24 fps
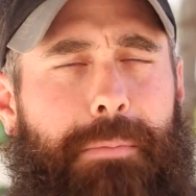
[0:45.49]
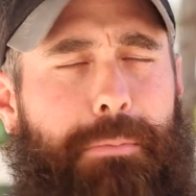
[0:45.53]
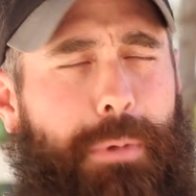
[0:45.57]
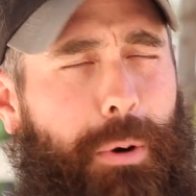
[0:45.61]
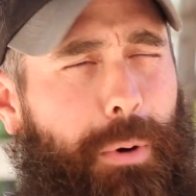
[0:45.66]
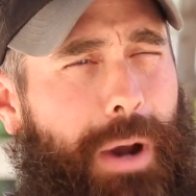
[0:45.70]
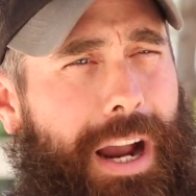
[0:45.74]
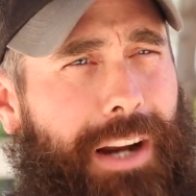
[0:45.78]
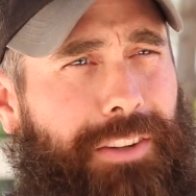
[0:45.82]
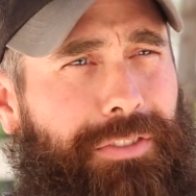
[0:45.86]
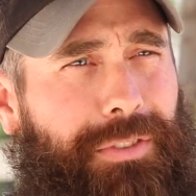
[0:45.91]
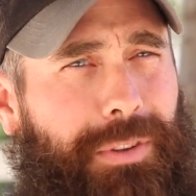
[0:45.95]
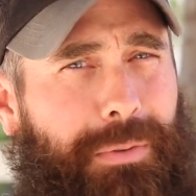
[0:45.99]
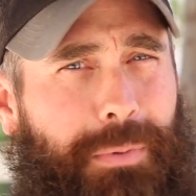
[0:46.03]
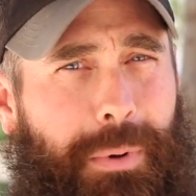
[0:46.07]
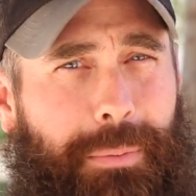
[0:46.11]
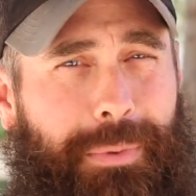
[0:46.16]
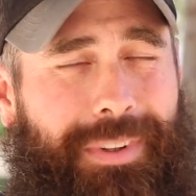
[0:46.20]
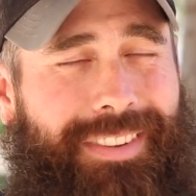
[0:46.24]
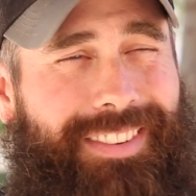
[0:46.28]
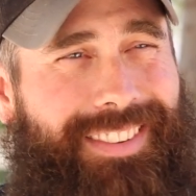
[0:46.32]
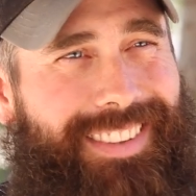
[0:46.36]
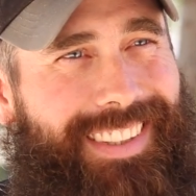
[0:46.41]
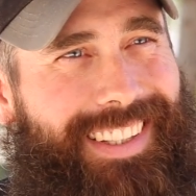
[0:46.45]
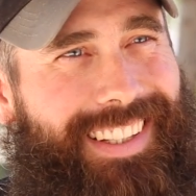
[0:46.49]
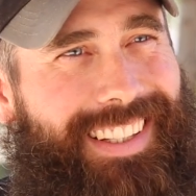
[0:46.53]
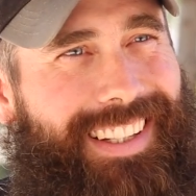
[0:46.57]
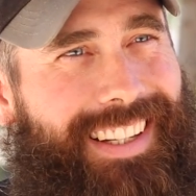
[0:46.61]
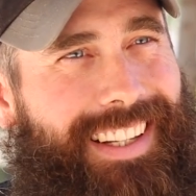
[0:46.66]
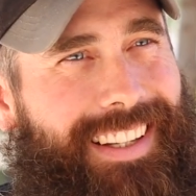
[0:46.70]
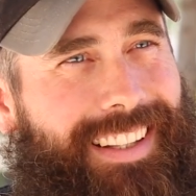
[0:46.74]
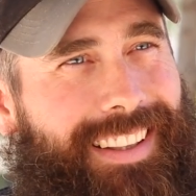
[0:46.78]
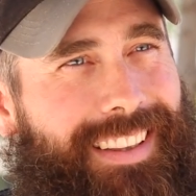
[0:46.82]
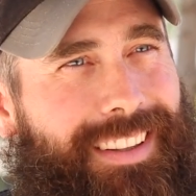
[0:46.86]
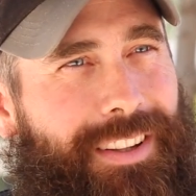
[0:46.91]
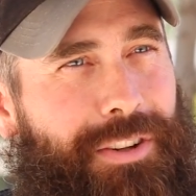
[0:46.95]
But actually what we
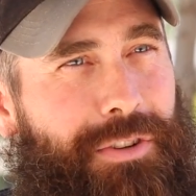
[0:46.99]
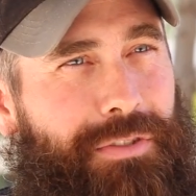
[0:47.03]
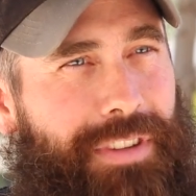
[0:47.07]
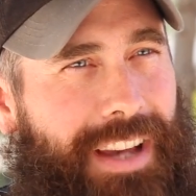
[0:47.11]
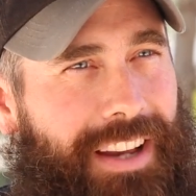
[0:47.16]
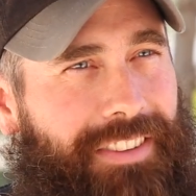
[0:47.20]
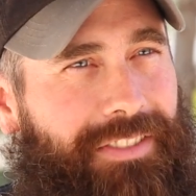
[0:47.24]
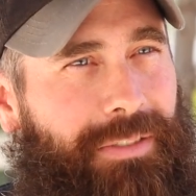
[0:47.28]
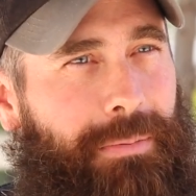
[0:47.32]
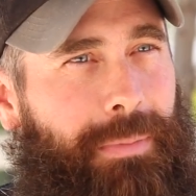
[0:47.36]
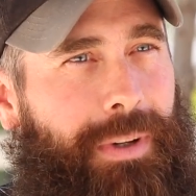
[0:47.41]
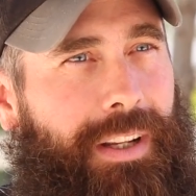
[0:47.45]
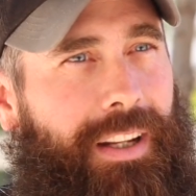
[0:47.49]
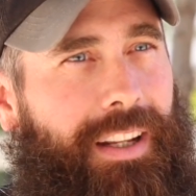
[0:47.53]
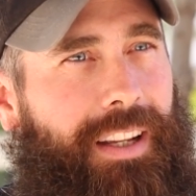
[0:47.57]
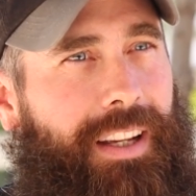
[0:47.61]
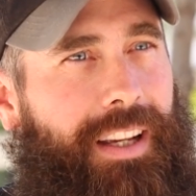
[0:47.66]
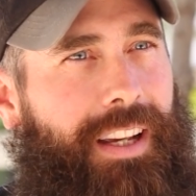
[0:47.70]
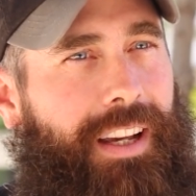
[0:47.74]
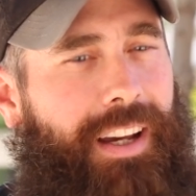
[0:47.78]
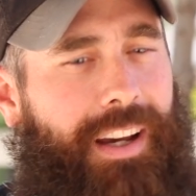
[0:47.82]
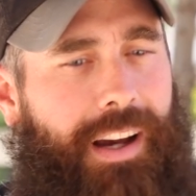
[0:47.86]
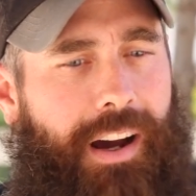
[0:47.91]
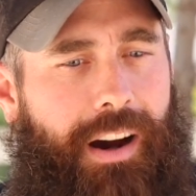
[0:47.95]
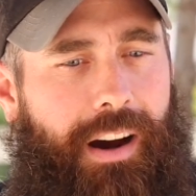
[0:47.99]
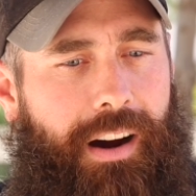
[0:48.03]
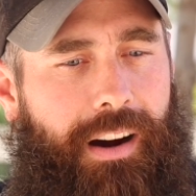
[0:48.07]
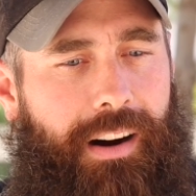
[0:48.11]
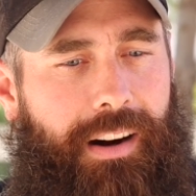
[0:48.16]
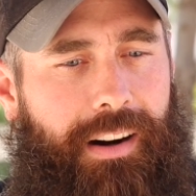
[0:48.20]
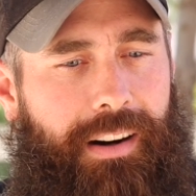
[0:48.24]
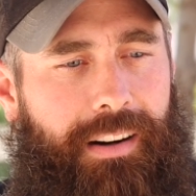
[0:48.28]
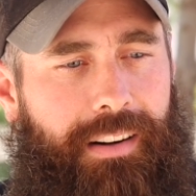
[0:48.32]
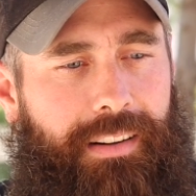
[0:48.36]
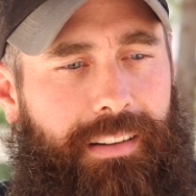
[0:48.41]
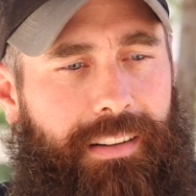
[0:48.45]
see in the New Testament
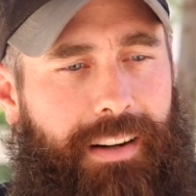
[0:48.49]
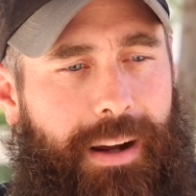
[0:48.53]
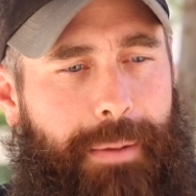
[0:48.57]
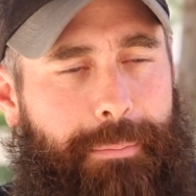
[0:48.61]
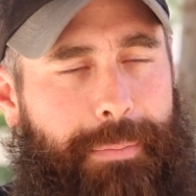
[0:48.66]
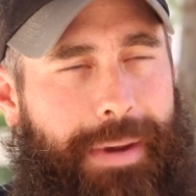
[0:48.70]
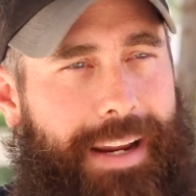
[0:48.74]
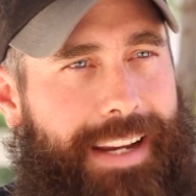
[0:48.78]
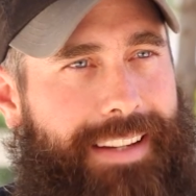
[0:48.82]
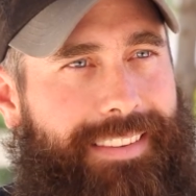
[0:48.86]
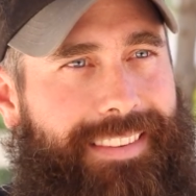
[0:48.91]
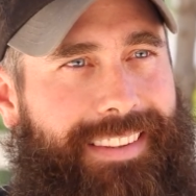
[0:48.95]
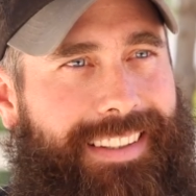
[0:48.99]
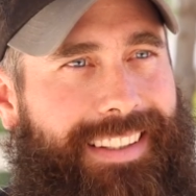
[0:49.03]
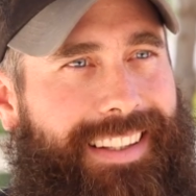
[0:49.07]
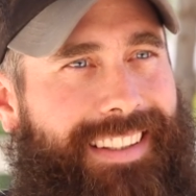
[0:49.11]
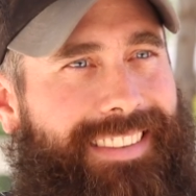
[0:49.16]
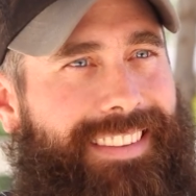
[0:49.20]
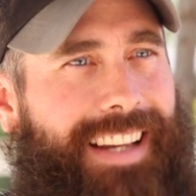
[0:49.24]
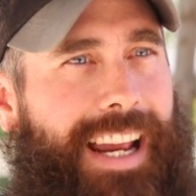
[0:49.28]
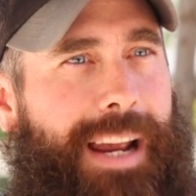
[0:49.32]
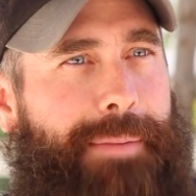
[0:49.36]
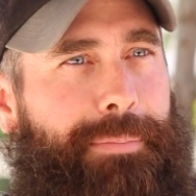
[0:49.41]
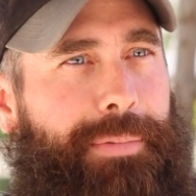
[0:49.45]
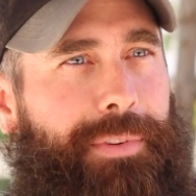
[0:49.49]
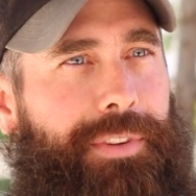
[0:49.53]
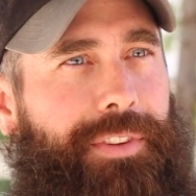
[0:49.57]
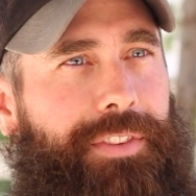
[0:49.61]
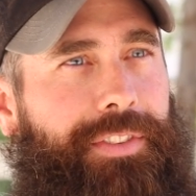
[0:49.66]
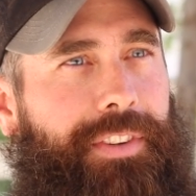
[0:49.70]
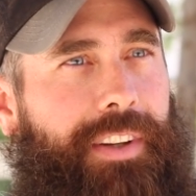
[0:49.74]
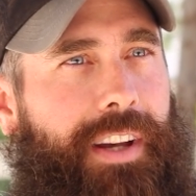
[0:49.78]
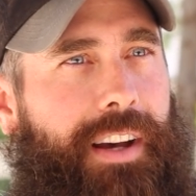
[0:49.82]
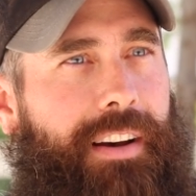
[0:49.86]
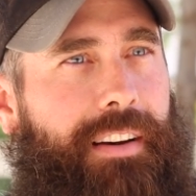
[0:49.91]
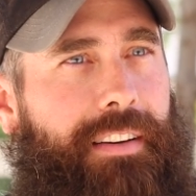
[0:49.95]
are amazing
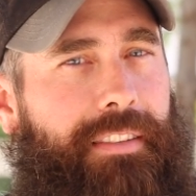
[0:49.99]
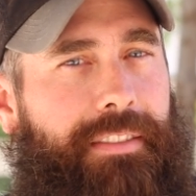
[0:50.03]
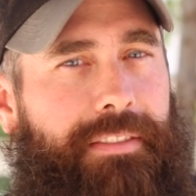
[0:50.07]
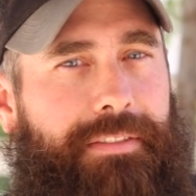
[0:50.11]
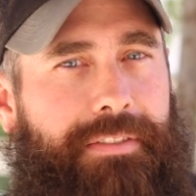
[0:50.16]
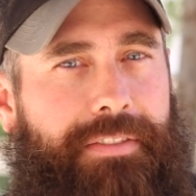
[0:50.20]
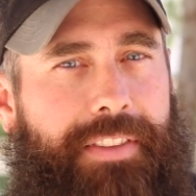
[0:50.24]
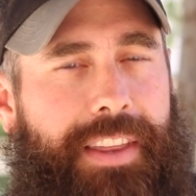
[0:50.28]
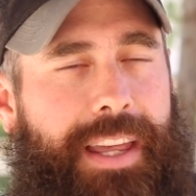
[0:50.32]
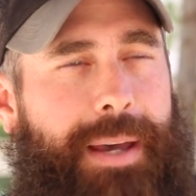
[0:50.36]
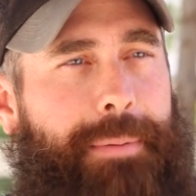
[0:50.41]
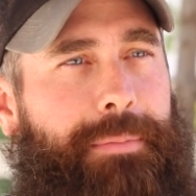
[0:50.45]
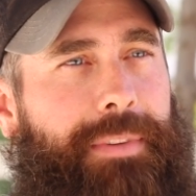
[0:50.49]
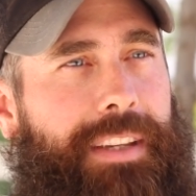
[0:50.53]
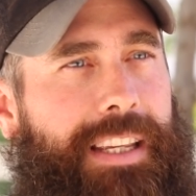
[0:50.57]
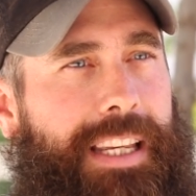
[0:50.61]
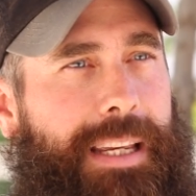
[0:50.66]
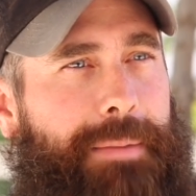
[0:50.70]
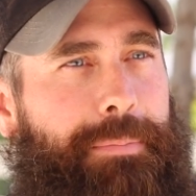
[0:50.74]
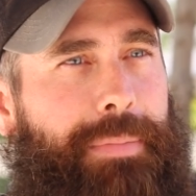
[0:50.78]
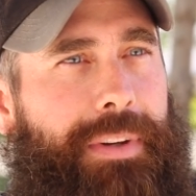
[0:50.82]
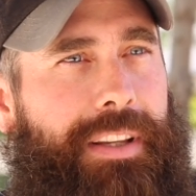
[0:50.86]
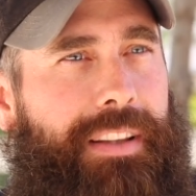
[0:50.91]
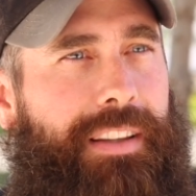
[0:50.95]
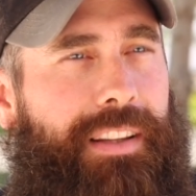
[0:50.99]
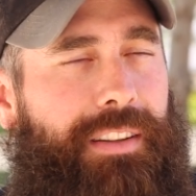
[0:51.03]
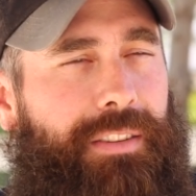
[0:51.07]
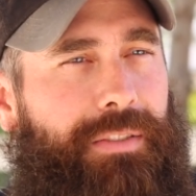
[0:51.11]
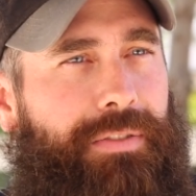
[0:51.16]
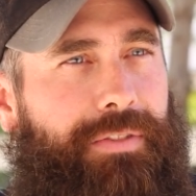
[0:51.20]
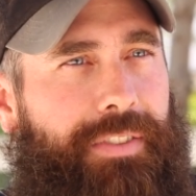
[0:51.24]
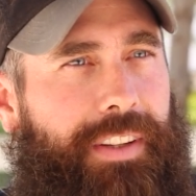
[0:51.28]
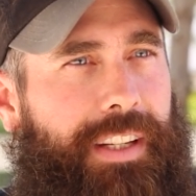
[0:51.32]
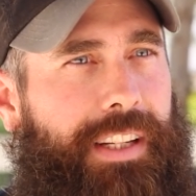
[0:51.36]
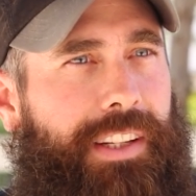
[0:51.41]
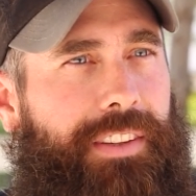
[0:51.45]
examples of them keeping
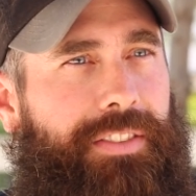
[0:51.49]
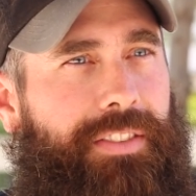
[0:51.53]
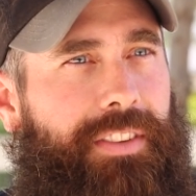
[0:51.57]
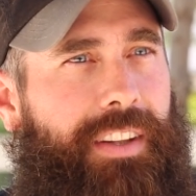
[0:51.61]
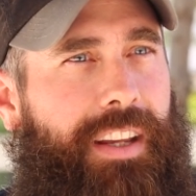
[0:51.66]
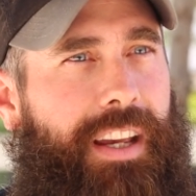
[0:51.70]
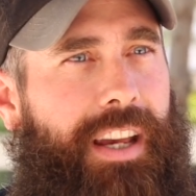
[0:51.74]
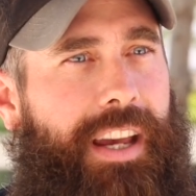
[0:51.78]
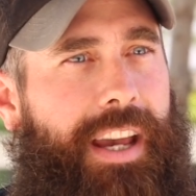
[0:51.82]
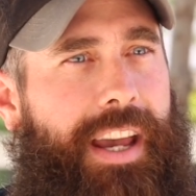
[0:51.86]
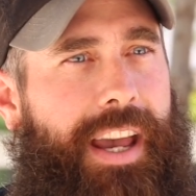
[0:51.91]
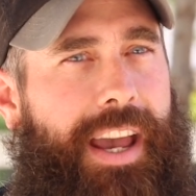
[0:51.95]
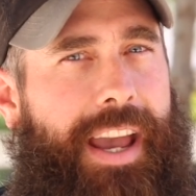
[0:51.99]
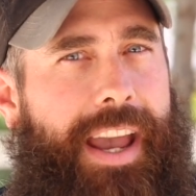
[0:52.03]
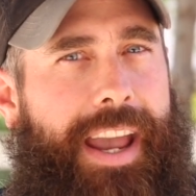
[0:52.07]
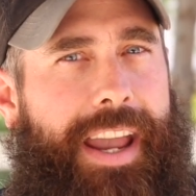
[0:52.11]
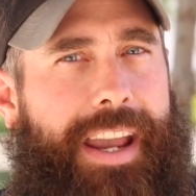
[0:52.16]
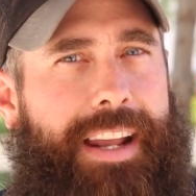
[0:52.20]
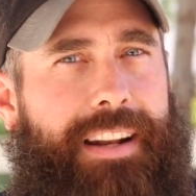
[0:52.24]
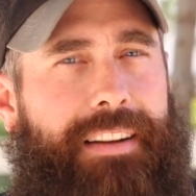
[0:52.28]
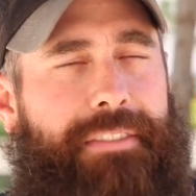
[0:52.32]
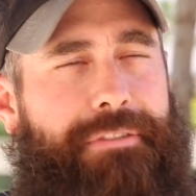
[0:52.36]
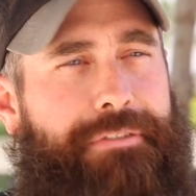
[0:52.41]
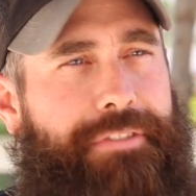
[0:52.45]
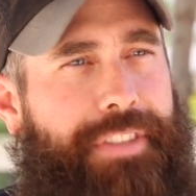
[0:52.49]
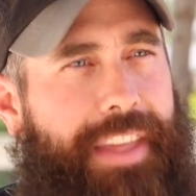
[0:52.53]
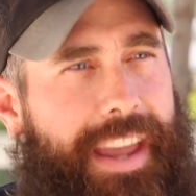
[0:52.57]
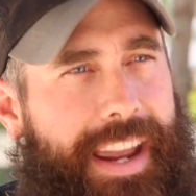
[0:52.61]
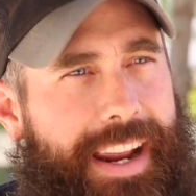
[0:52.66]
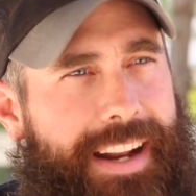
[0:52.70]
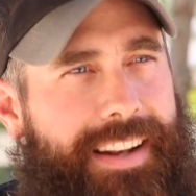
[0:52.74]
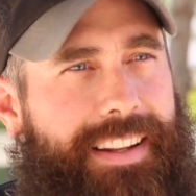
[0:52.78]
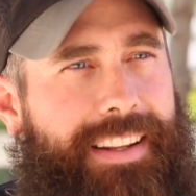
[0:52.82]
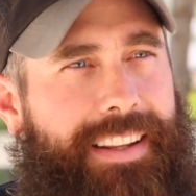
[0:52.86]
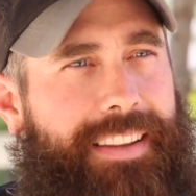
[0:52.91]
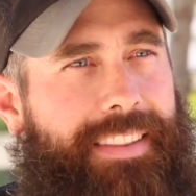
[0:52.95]
these feasts. And if
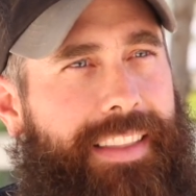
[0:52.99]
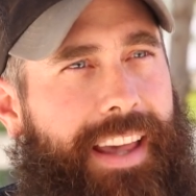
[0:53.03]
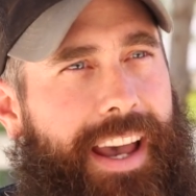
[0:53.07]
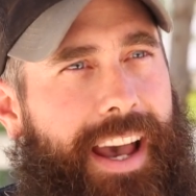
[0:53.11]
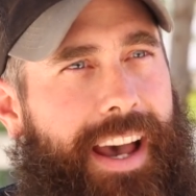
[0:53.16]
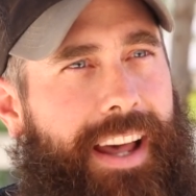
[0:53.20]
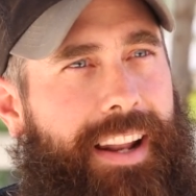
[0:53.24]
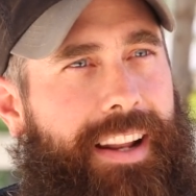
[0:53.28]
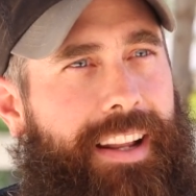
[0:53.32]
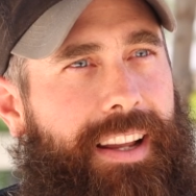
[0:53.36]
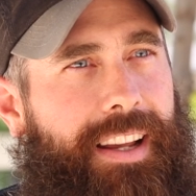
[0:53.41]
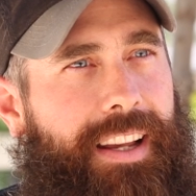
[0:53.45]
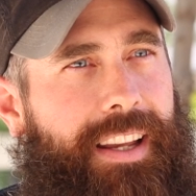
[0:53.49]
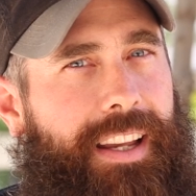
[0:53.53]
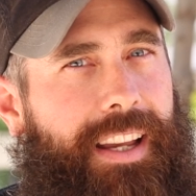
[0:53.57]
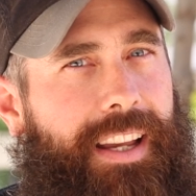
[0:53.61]
they did that,